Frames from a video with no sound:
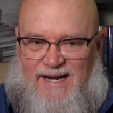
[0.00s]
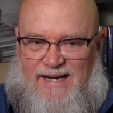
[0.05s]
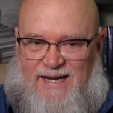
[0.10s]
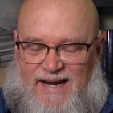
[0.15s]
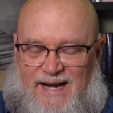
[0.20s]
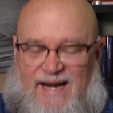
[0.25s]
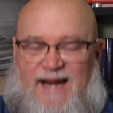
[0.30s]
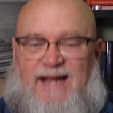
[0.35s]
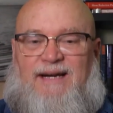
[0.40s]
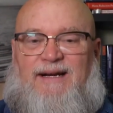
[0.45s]

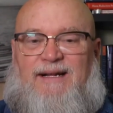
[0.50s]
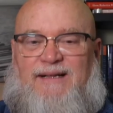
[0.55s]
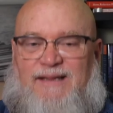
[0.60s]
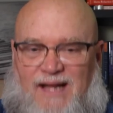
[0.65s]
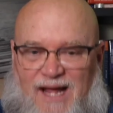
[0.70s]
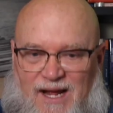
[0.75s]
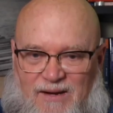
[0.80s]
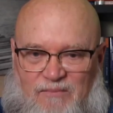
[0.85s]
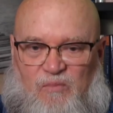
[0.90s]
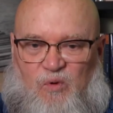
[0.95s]
and a
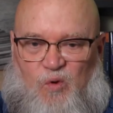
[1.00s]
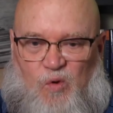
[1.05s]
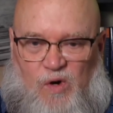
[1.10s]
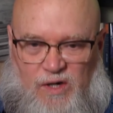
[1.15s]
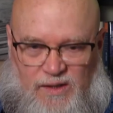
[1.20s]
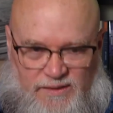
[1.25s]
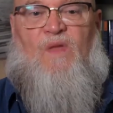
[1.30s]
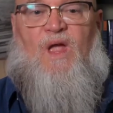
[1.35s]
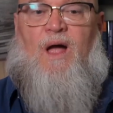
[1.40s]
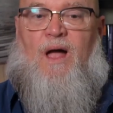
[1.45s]
lot more.
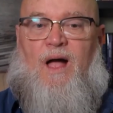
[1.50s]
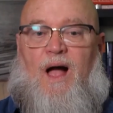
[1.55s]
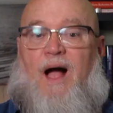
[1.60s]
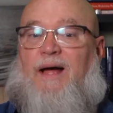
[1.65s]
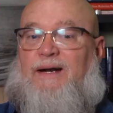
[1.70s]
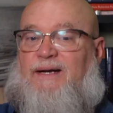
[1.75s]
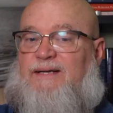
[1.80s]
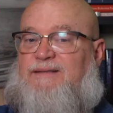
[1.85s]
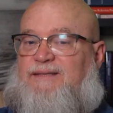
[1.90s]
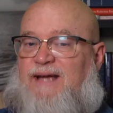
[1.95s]

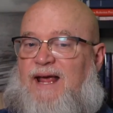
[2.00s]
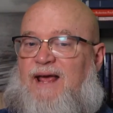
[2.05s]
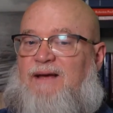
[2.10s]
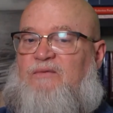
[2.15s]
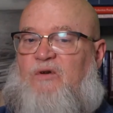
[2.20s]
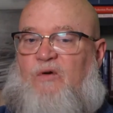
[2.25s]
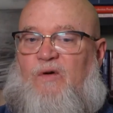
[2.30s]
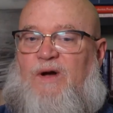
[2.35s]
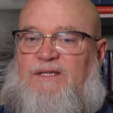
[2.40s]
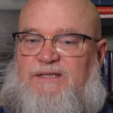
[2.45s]
On
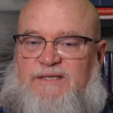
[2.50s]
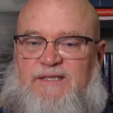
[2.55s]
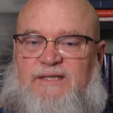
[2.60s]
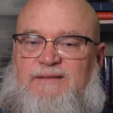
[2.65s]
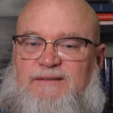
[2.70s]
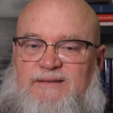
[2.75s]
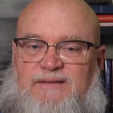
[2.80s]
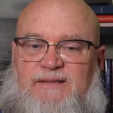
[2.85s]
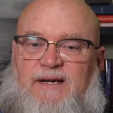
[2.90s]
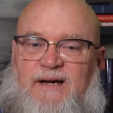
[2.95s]
exam
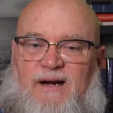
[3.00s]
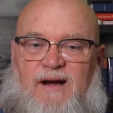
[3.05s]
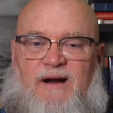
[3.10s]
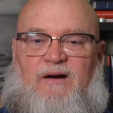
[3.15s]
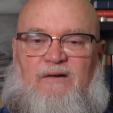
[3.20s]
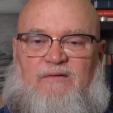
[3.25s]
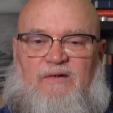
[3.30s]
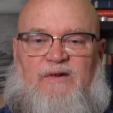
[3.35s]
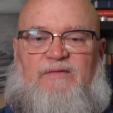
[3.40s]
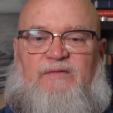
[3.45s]
questions,
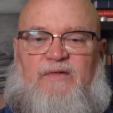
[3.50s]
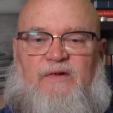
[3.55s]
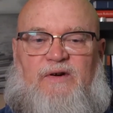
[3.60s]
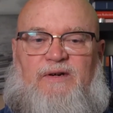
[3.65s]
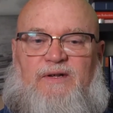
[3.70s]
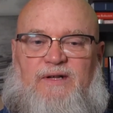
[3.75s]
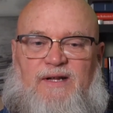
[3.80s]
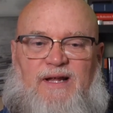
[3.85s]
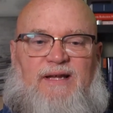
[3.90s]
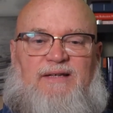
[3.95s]

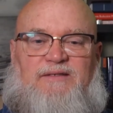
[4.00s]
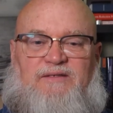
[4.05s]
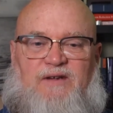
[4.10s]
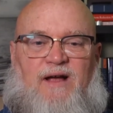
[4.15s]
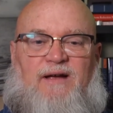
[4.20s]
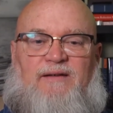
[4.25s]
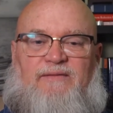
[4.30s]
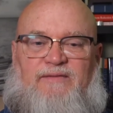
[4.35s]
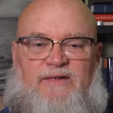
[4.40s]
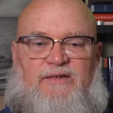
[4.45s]
referral is
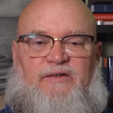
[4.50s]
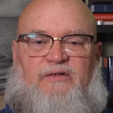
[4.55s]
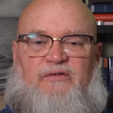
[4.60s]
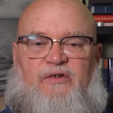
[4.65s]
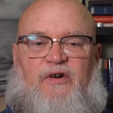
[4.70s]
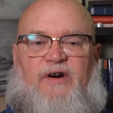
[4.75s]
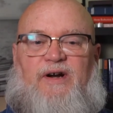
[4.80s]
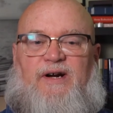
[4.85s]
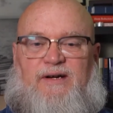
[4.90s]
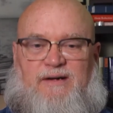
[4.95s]
often
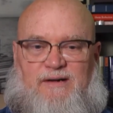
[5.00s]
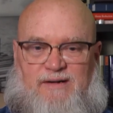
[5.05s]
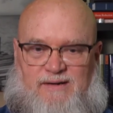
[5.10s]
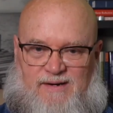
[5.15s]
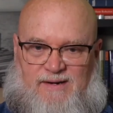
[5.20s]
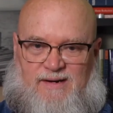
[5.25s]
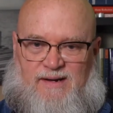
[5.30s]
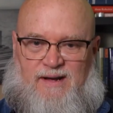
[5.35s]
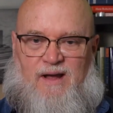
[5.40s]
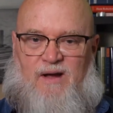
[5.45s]
triggered
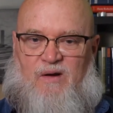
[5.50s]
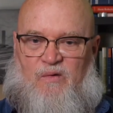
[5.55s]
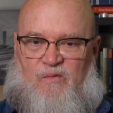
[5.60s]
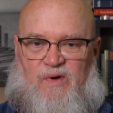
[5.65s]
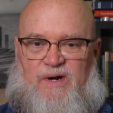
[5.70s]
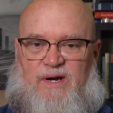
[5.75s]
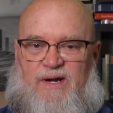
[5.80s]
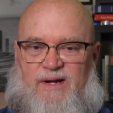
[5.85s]
when a